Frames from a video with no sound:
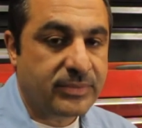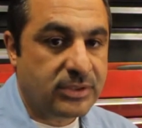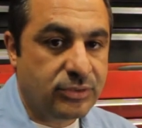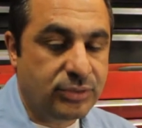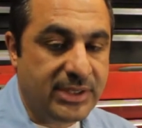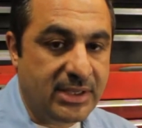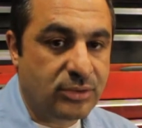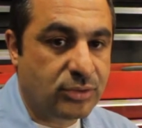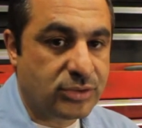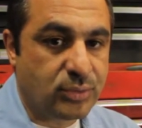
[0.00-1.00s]
to take
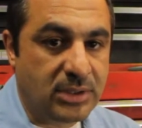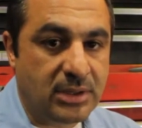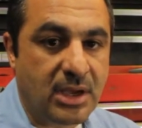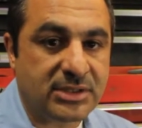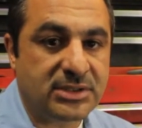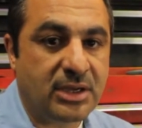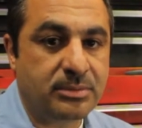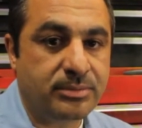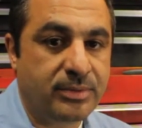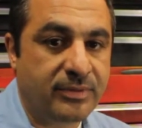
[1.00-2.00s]
those wheel locks
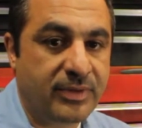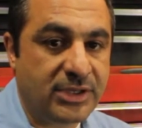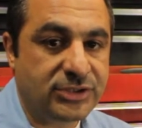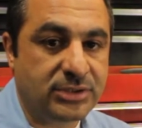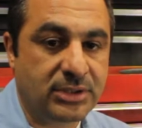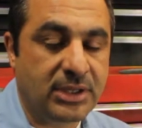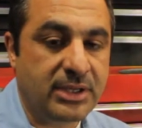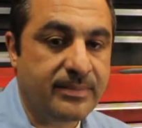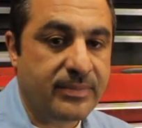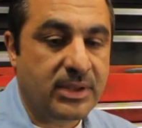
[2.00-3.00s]
not professionally,
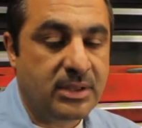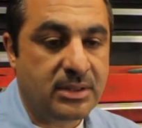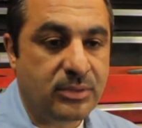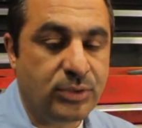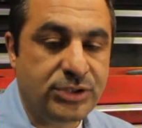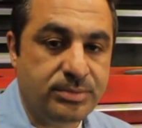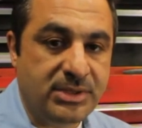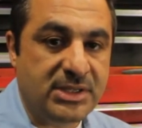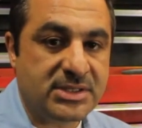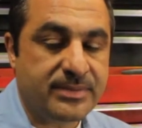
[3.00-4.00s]
which
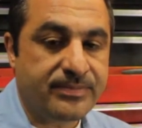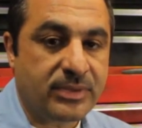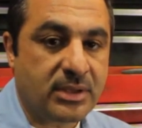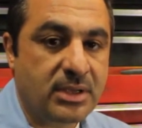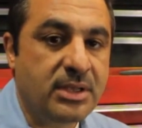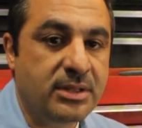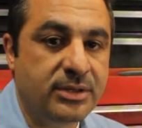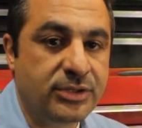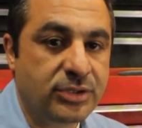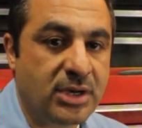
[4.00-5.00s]
means either
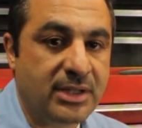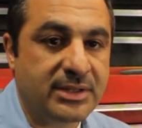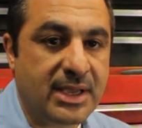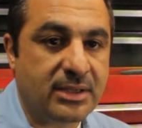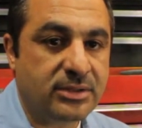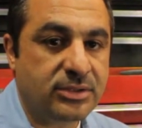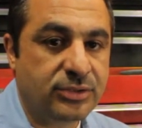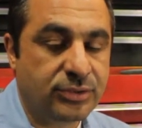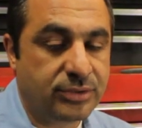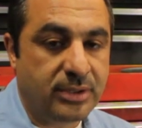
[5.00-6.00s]
you contact
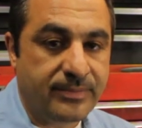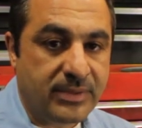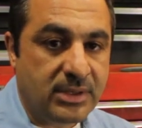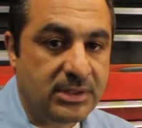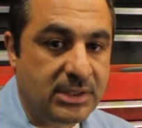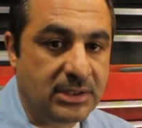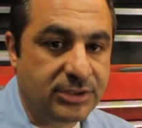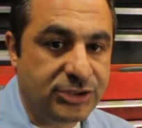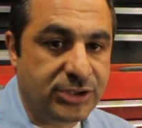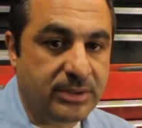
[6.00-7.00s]
your
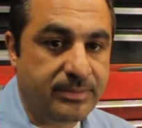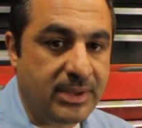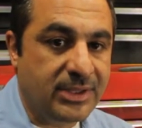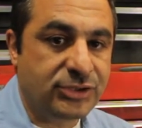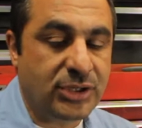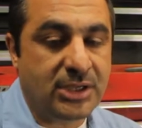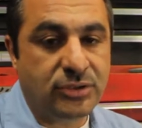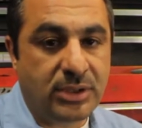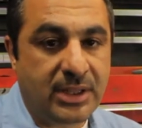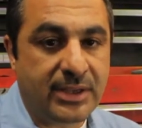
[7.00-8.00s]
dealership and try
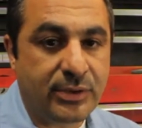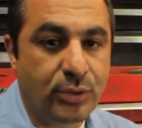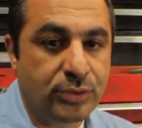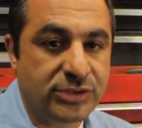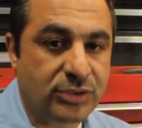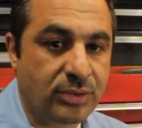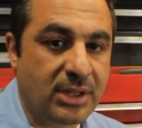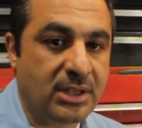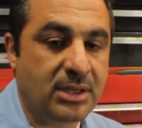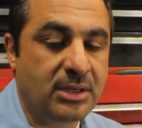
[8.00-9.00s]
to get a code so they
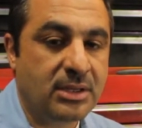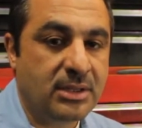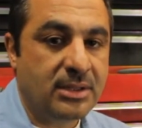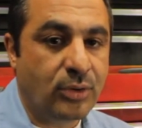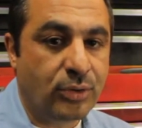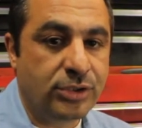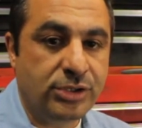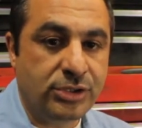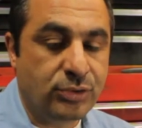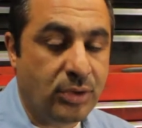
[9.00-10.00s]
can
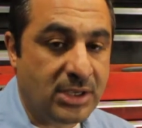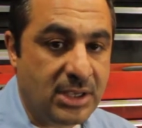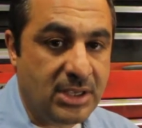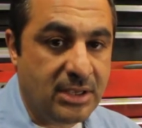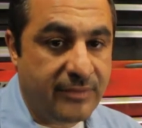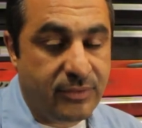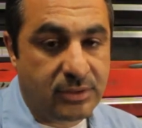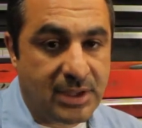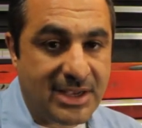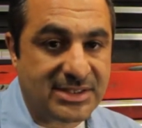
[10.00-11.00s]
order you a key if you
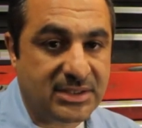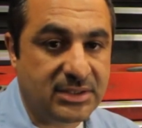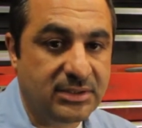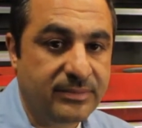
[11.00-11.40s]
lost it,